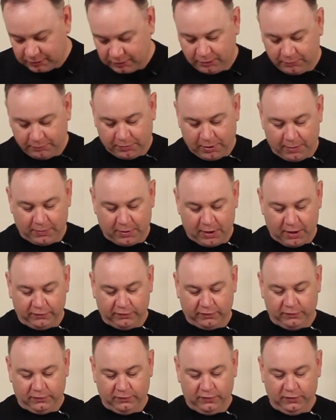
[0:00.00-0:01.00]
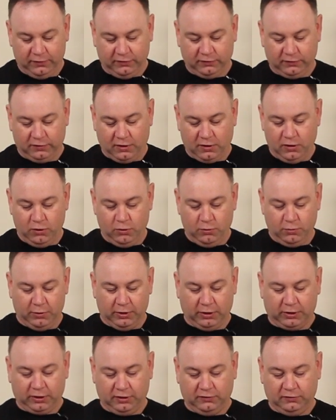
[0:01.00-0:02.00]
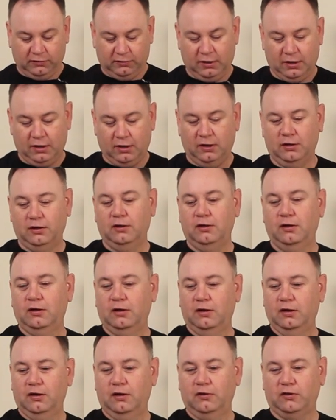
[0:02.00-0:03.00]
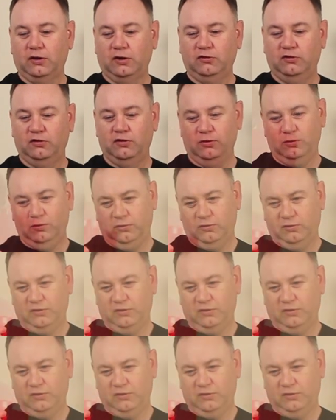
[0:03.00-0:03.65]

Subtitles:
You pop off this new brick. It's like 2